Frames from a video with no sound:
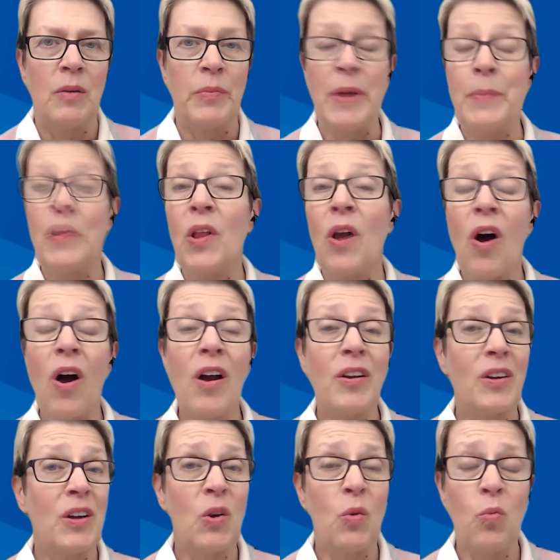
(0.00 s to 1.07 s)
people
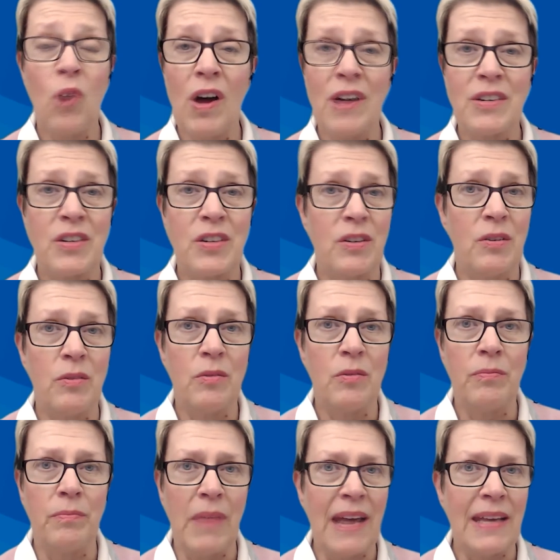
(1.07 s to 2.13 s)
aren't going to want
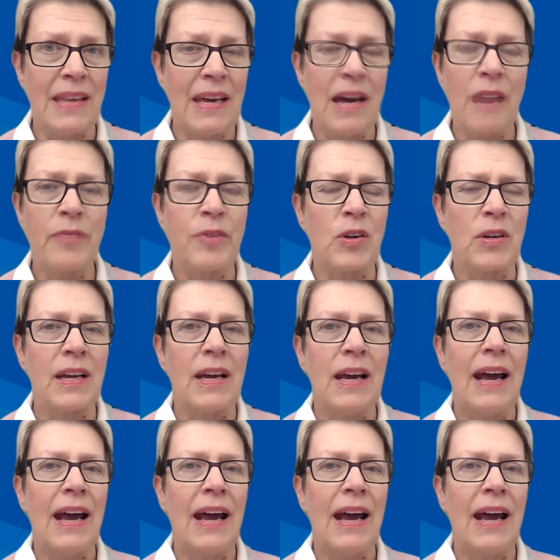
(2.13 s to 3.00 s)
to make the effort.